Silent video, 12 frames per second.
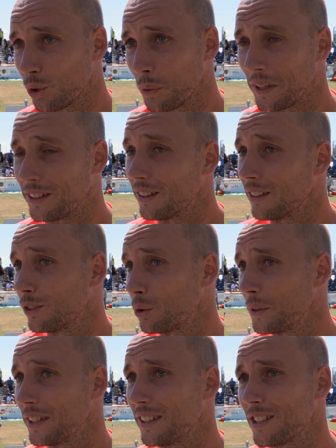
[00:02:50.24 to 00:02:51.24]
to win to
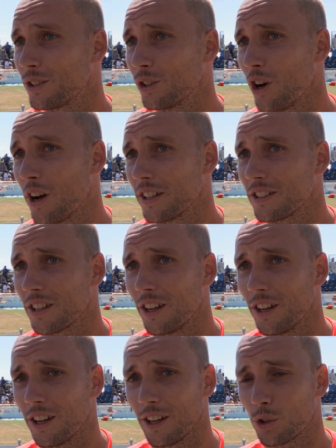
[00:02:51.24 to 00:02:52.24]
win this. You know, it's
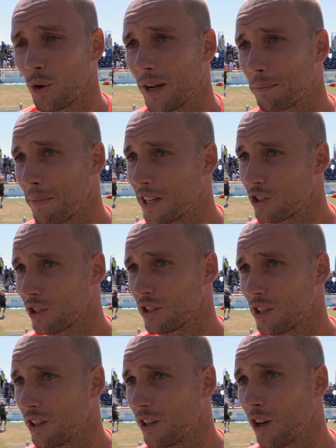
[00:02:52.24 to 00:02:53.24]
uh, great matches
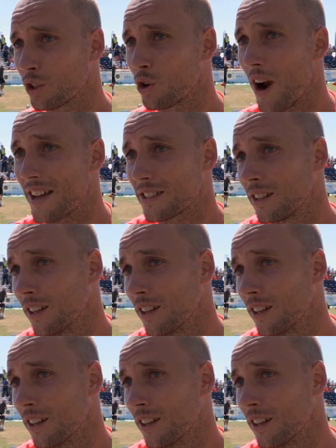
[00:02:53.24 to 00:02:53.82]
uh, on grass.